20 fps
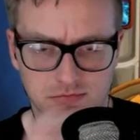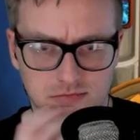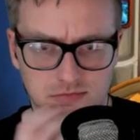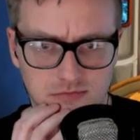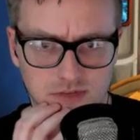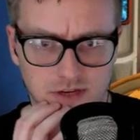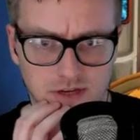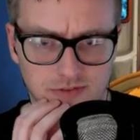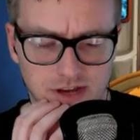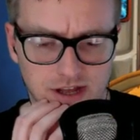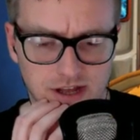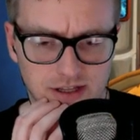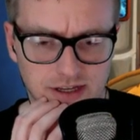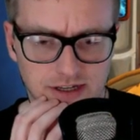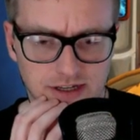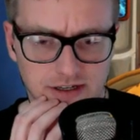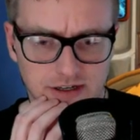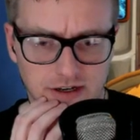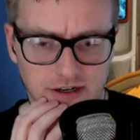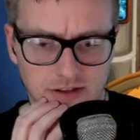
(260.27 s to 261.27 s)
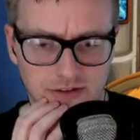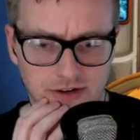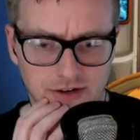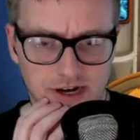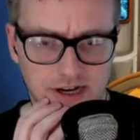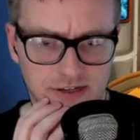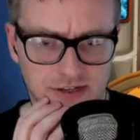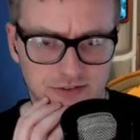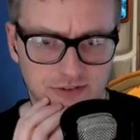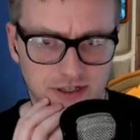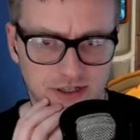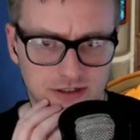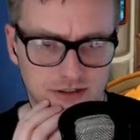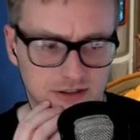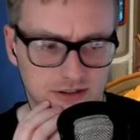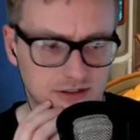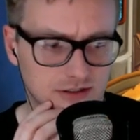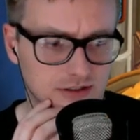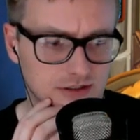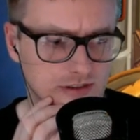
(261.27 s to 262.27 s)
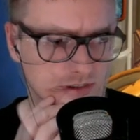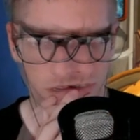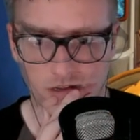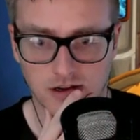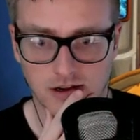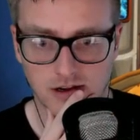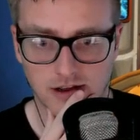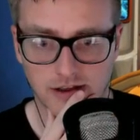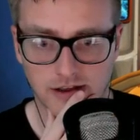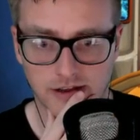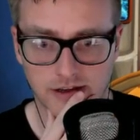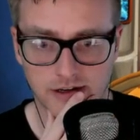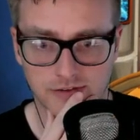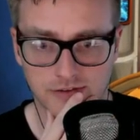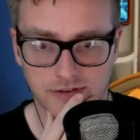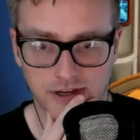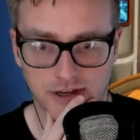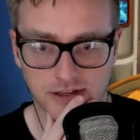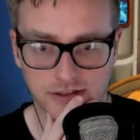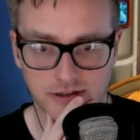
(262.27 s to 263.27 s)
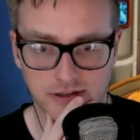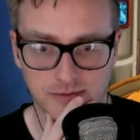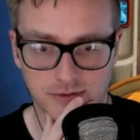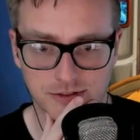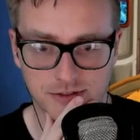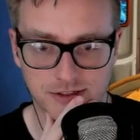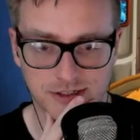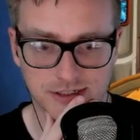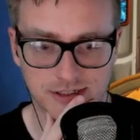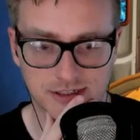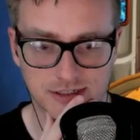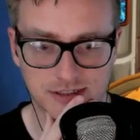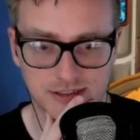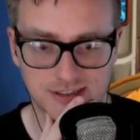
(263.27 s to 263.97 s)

I've got, like, other activators, and I've got double, uh...